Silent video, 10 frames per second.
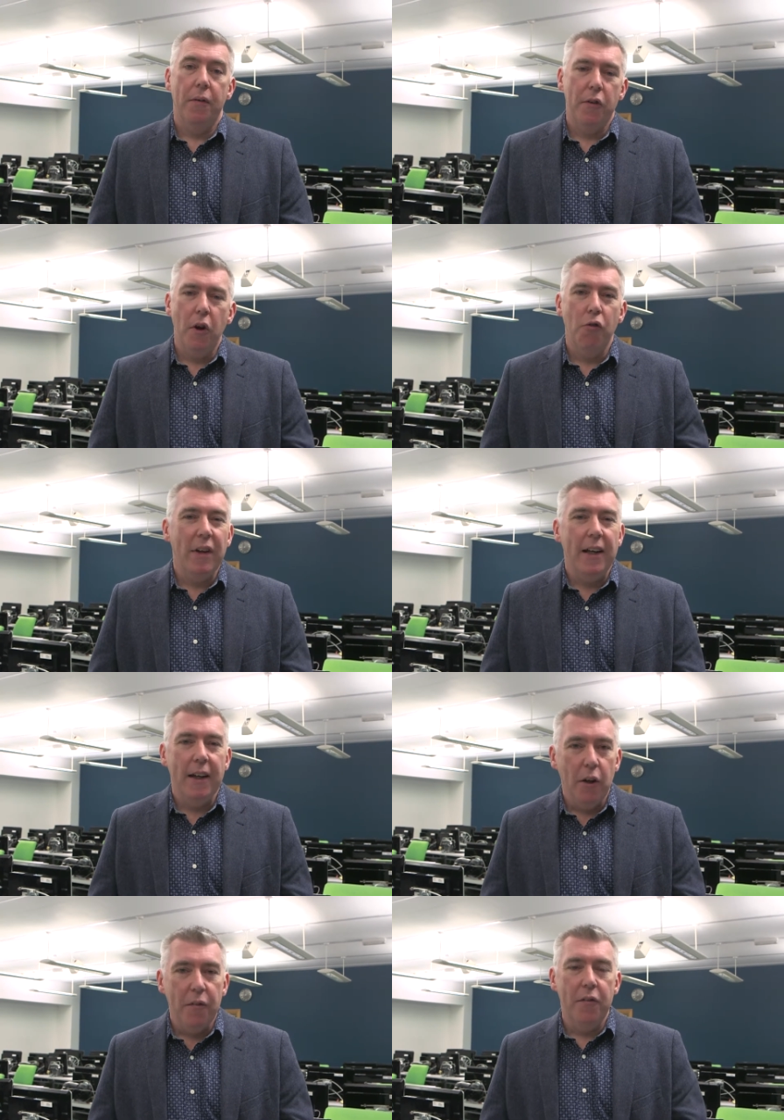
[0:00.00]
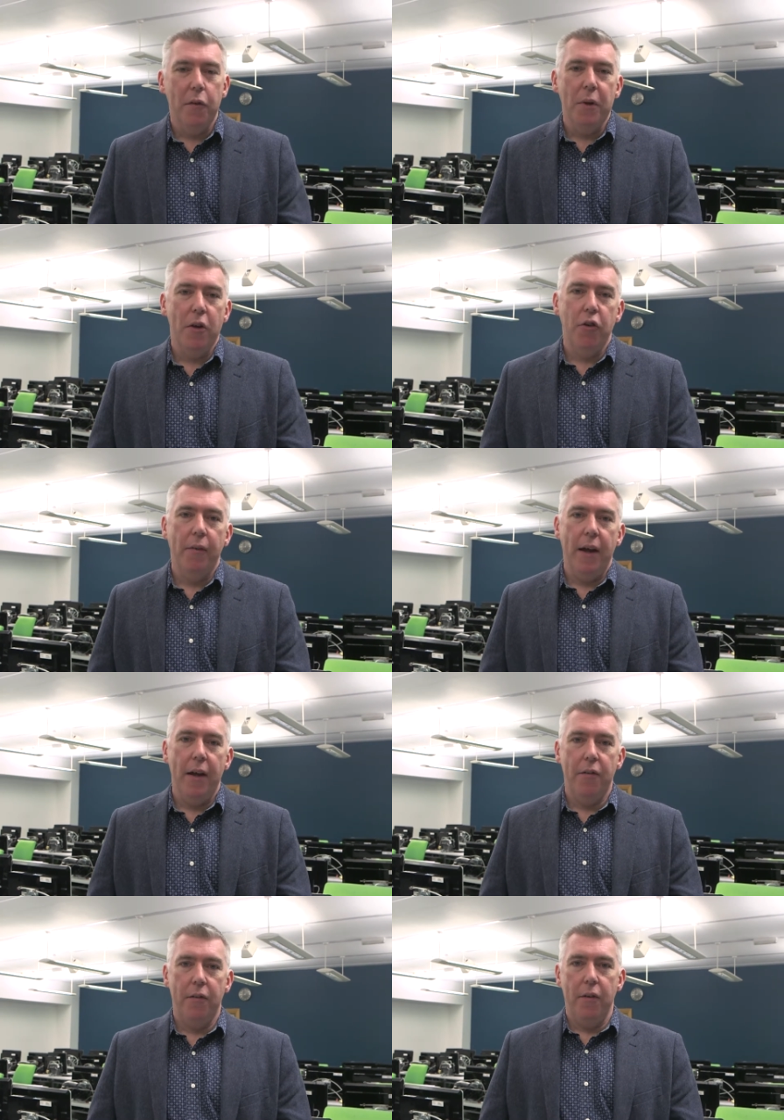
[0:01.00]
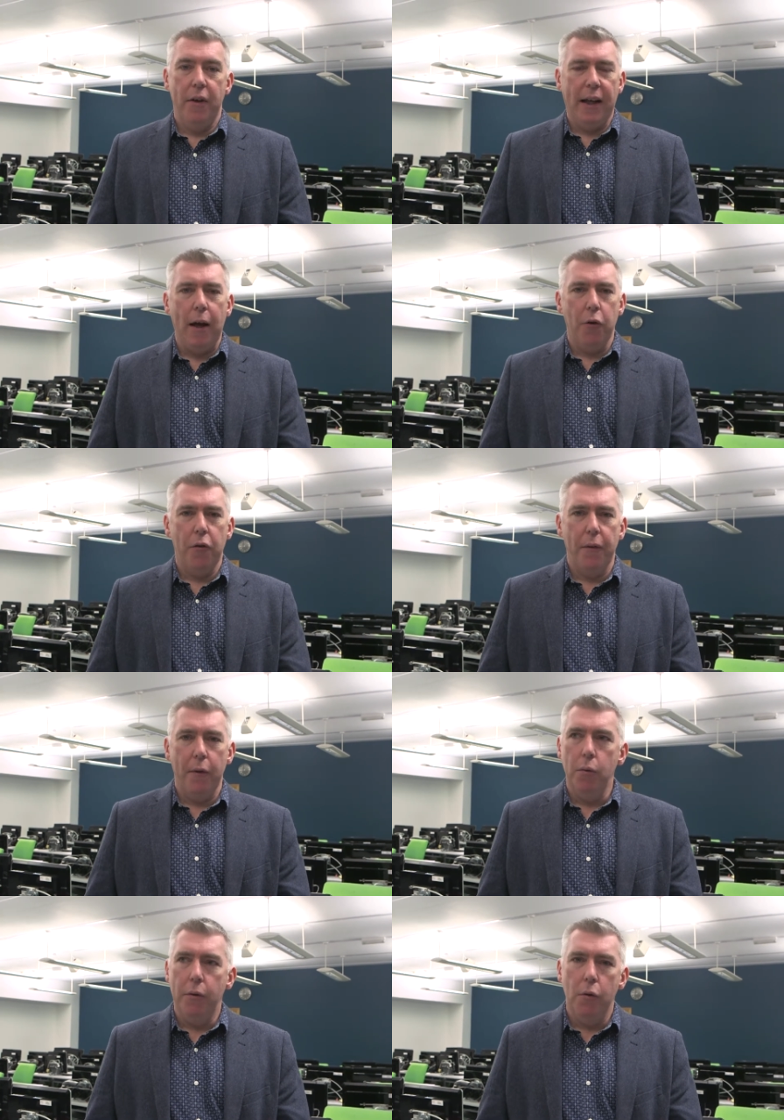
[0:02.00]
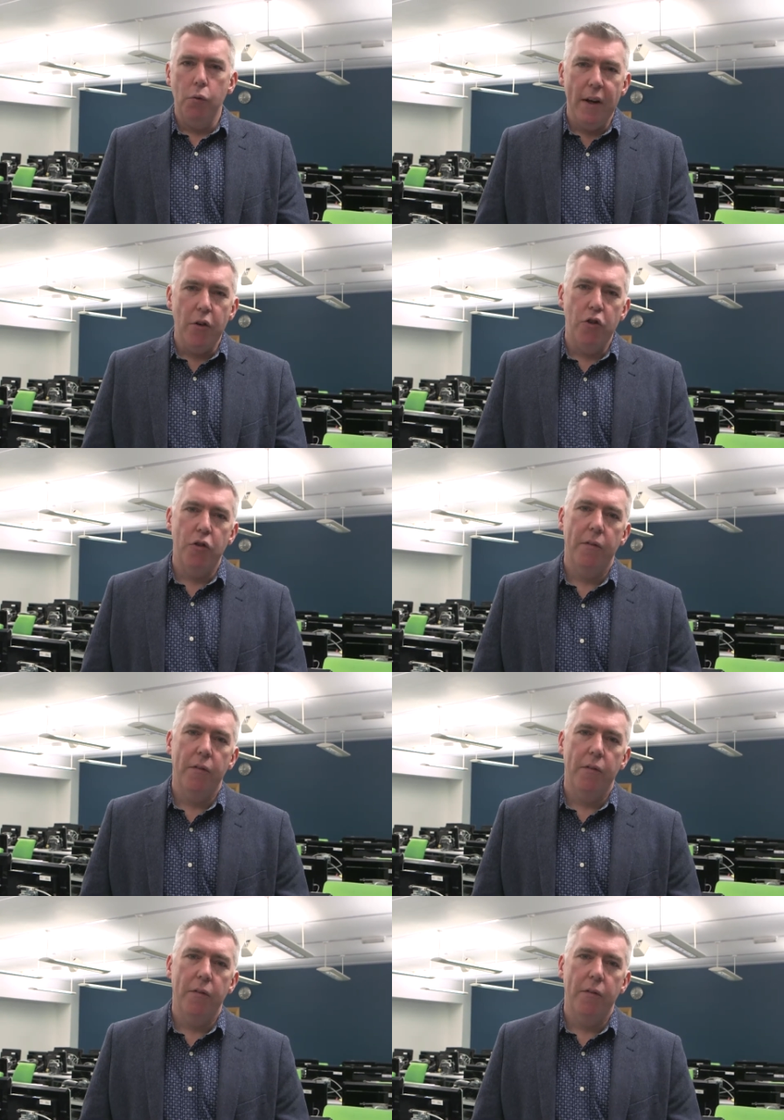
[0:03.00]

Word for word: There's not really enough information there that accounts for the rich,